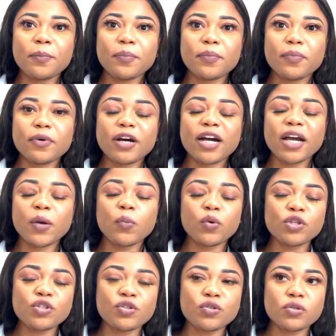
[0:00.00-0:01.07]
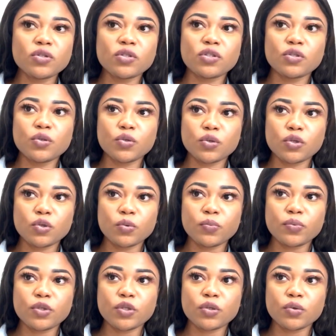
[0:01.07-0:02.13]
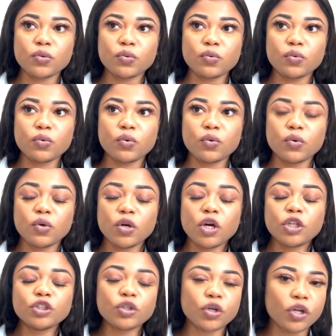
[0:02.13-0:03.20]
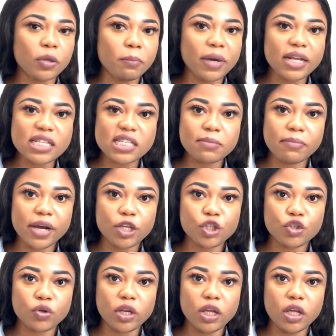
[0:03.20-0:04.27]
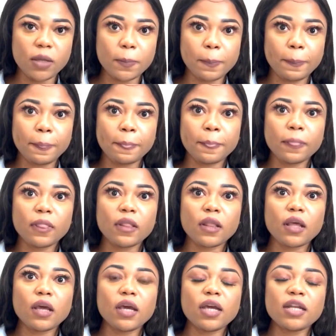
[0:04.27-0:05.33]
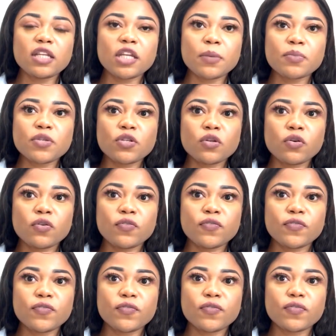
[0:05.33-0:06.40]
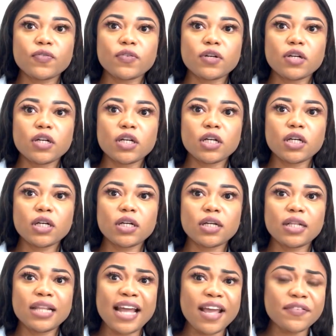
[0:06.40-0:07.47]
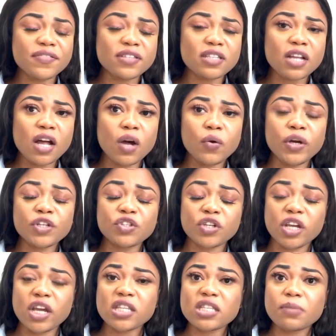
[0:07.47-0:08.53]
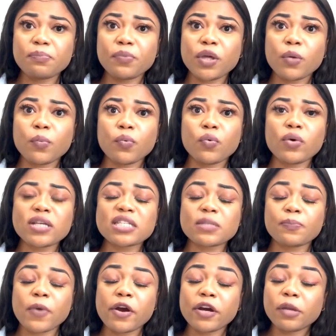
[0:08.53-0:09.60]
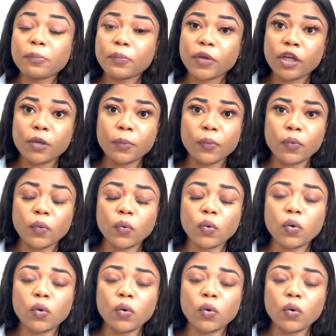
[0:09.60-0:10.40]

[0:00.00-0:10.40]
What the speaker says: I want to use YouTube to document my journey in terms of lifestyle, educating people, inspiring people